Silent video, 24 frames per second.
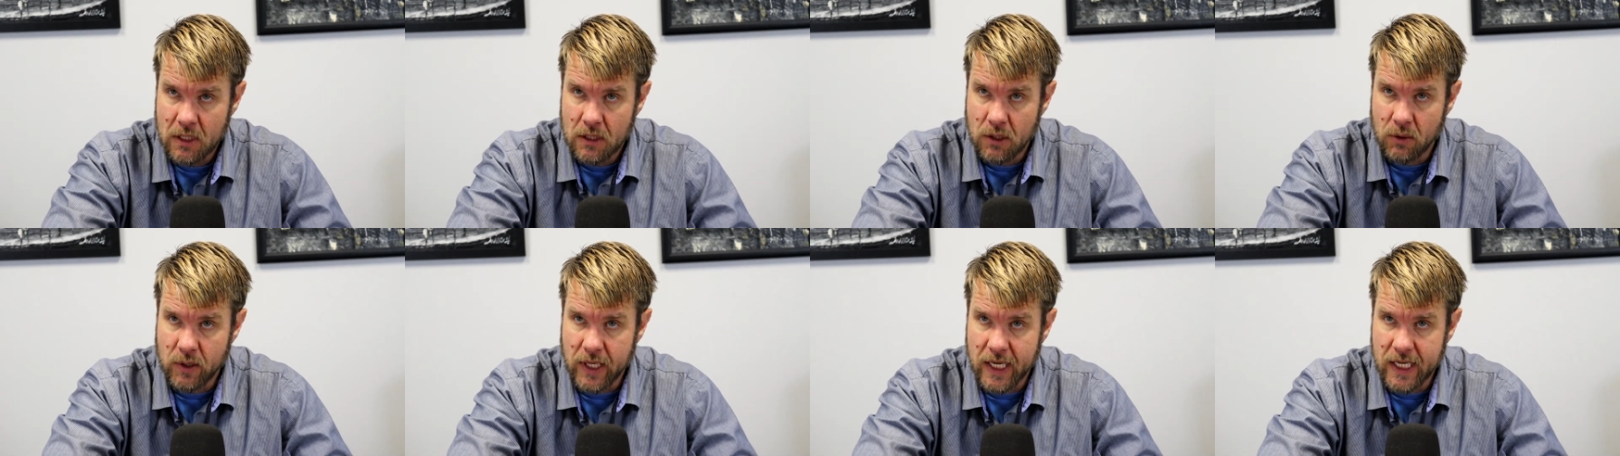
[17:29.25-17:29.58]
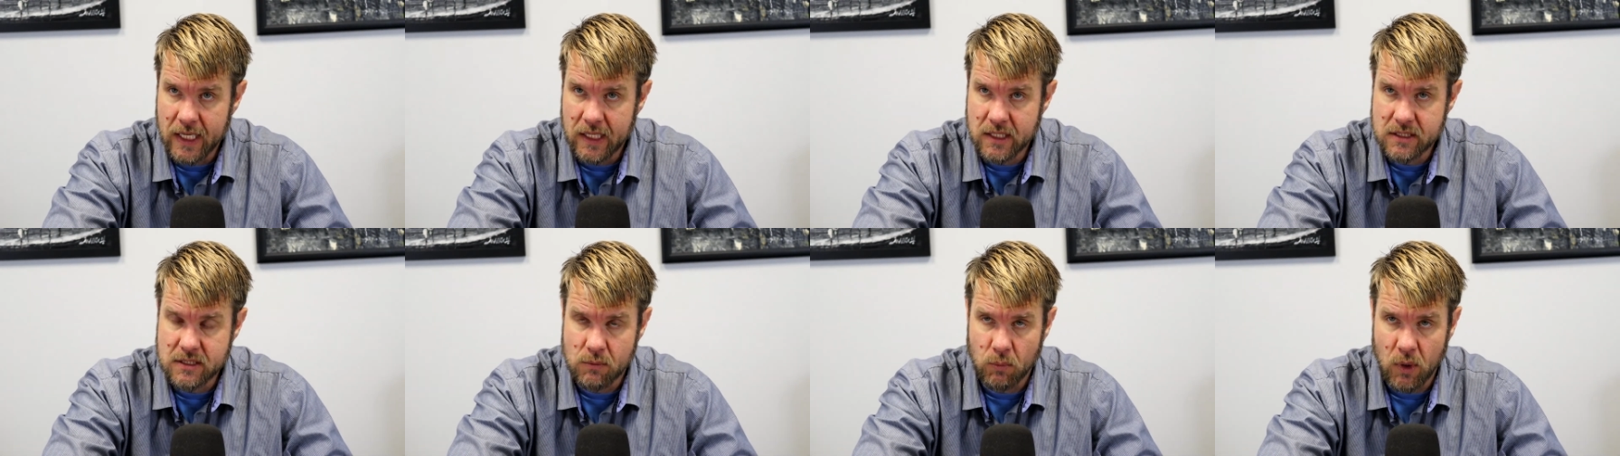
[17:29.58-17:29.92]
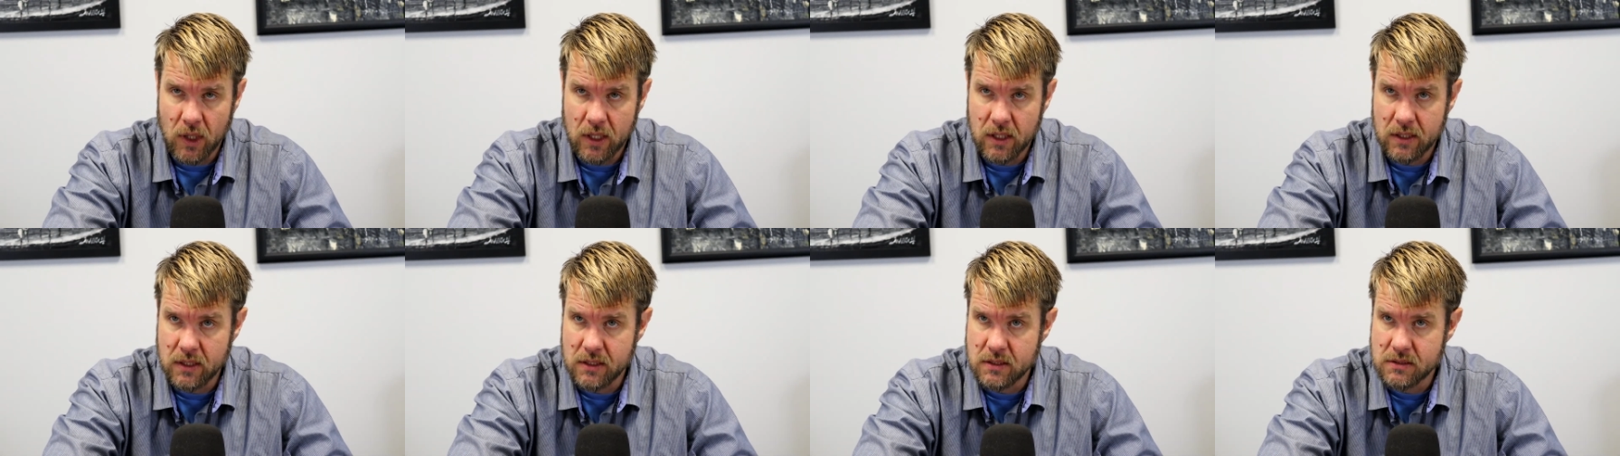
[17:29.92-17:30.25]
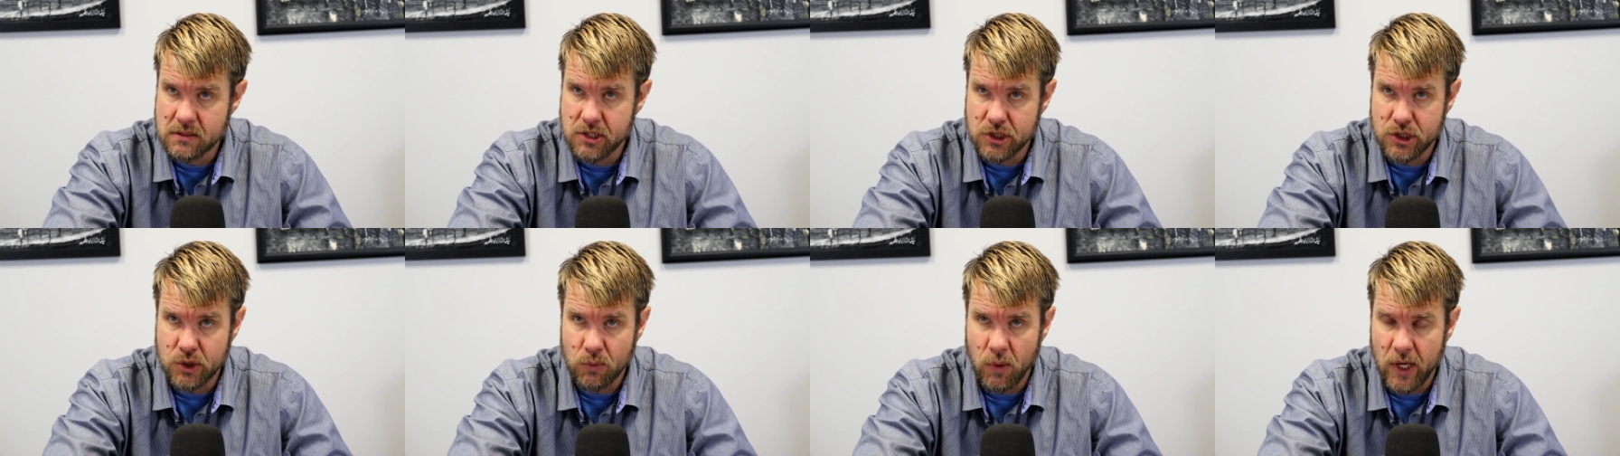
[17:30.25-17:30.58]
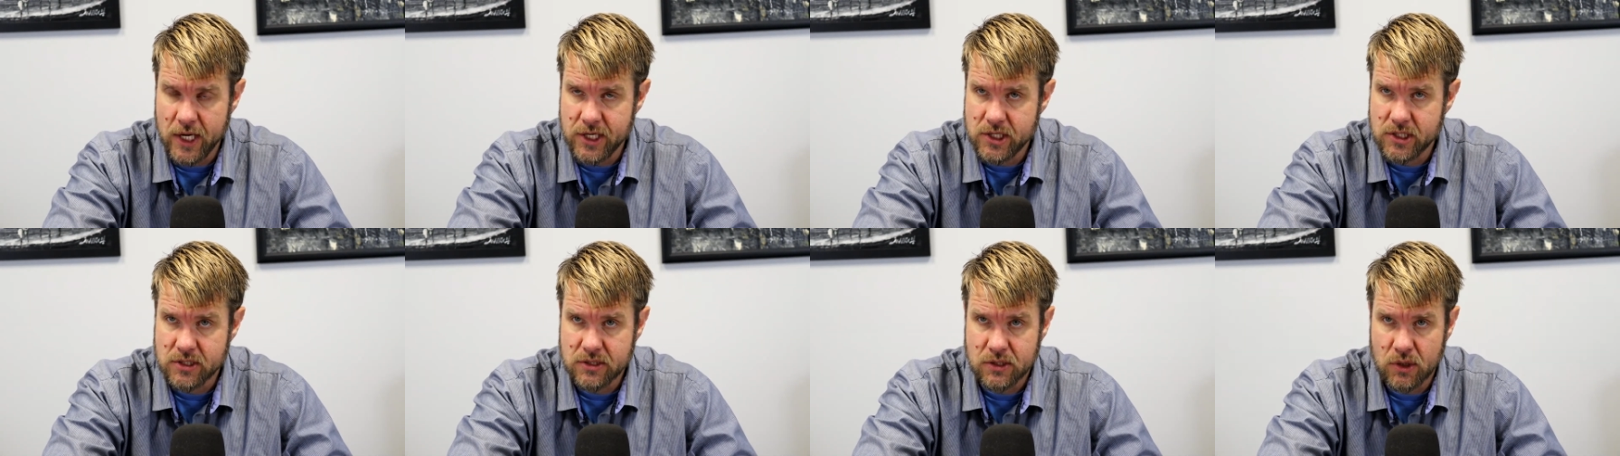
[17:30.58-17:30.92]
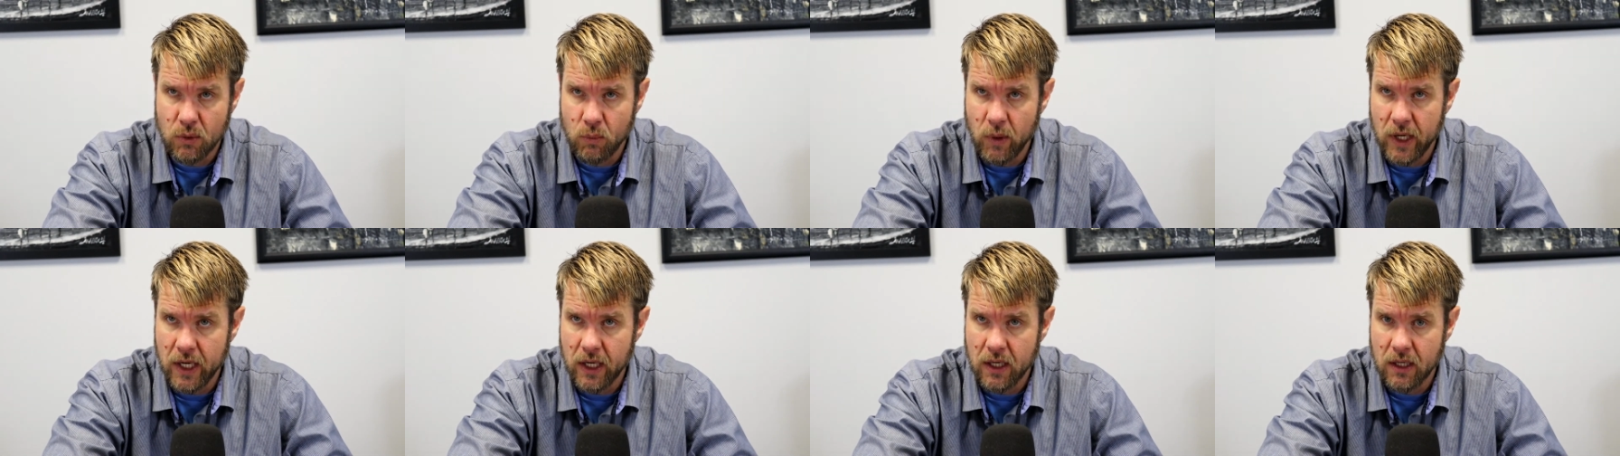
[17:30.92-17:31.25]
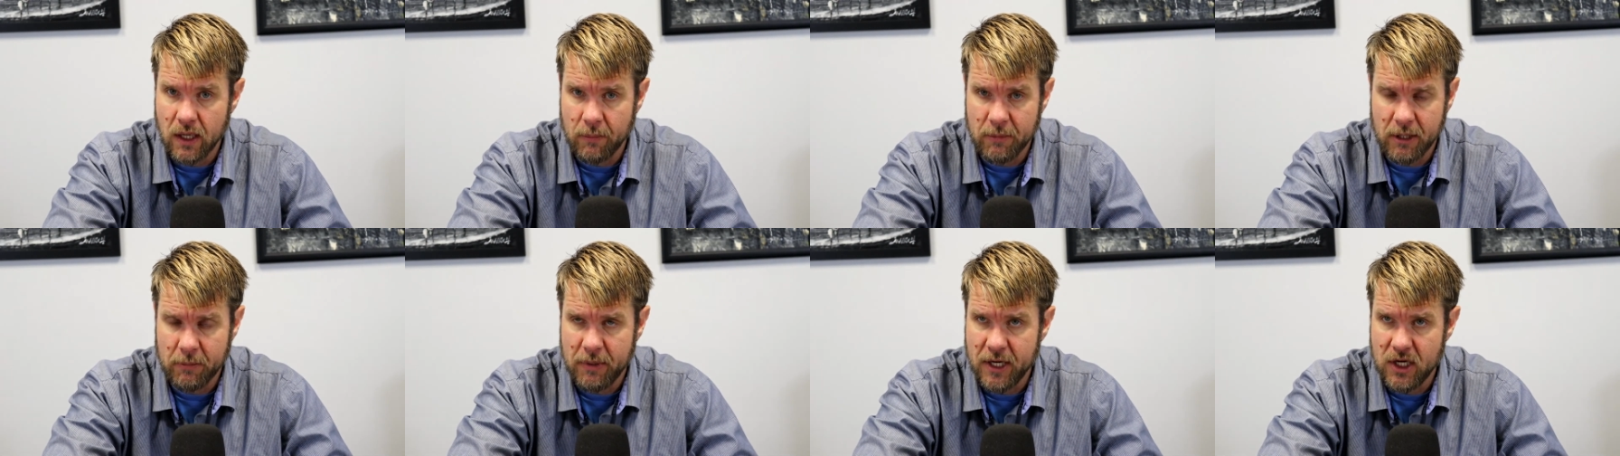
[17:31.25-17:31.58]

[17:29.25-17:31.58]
Okay, it isn't one of these situations to where I'm going